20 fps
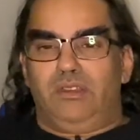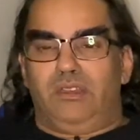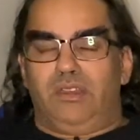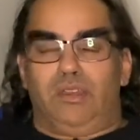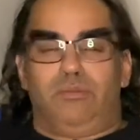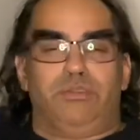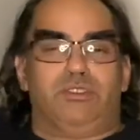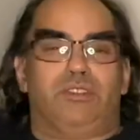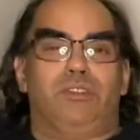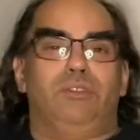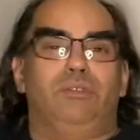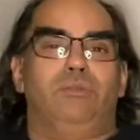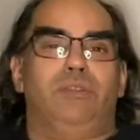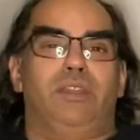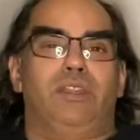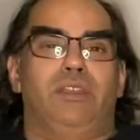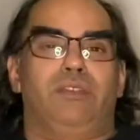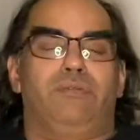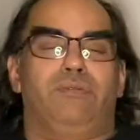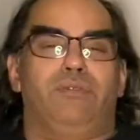I'm still
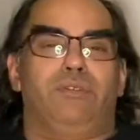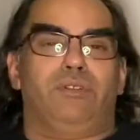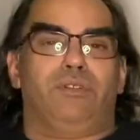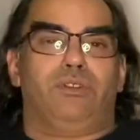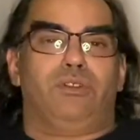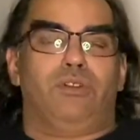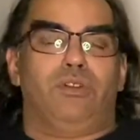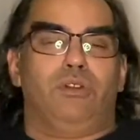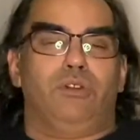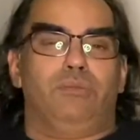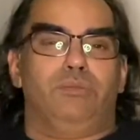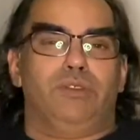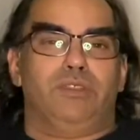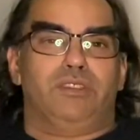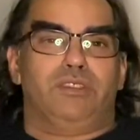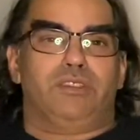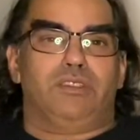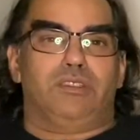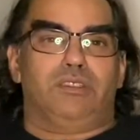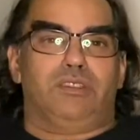waiting for
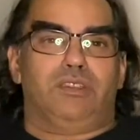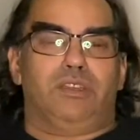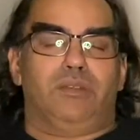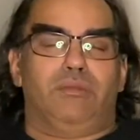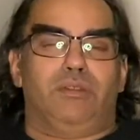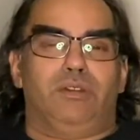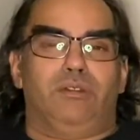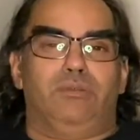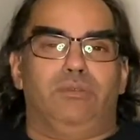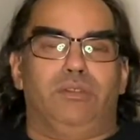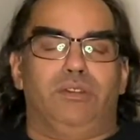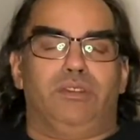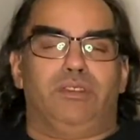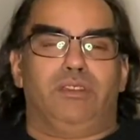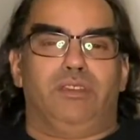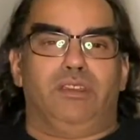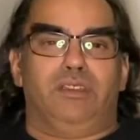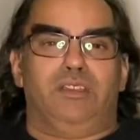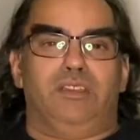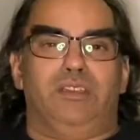Qobuz to come out with
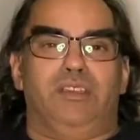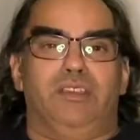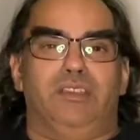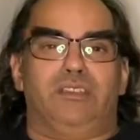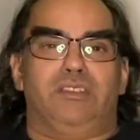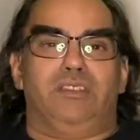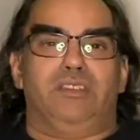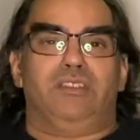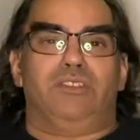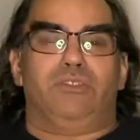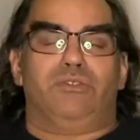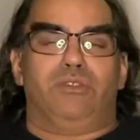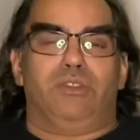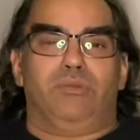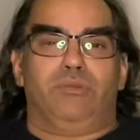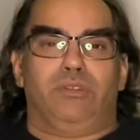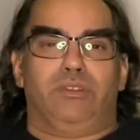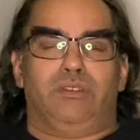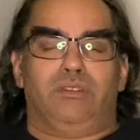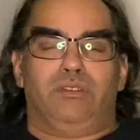DSD
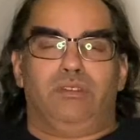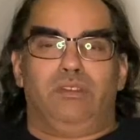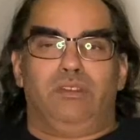streaming.